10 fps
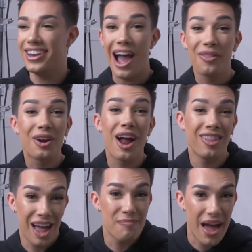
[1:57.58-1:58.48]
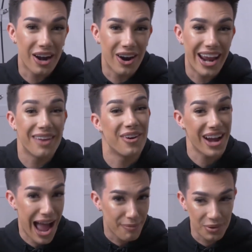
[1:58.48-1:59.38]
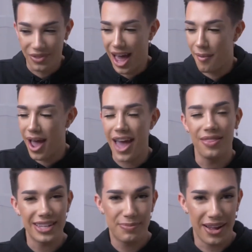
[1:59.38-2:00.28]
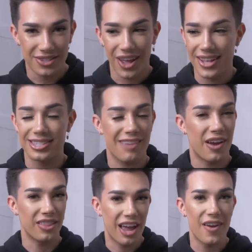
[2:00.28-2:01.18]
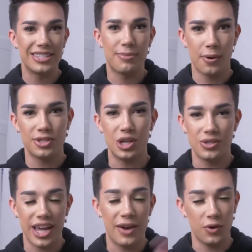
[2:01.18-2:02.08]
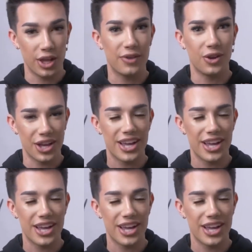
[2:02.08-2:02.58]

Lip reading: now they're a lot better, and I'm very happy with them. And this pencil has saved my life as opposed to using a really, really